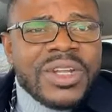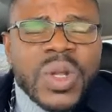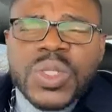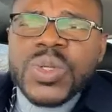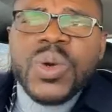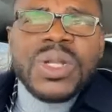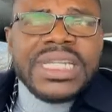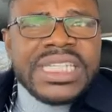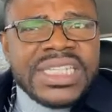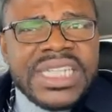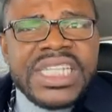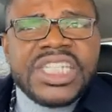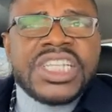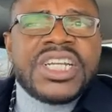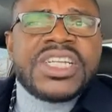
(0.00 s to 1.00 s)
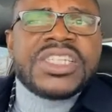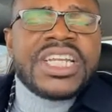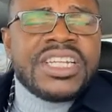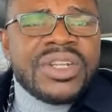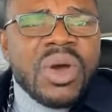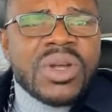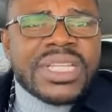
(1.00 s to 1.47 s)
not only teachers
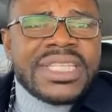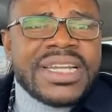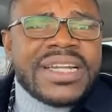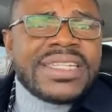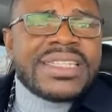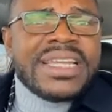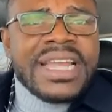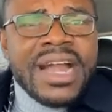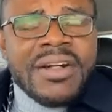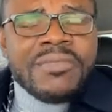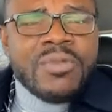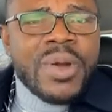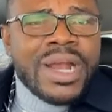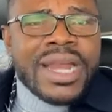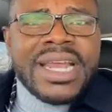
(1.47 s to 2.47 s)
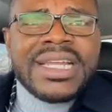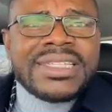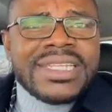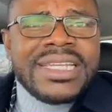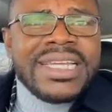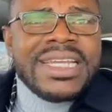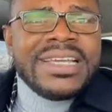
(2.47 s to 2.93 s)
and doctors and health
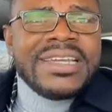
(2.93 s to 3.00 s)
workers,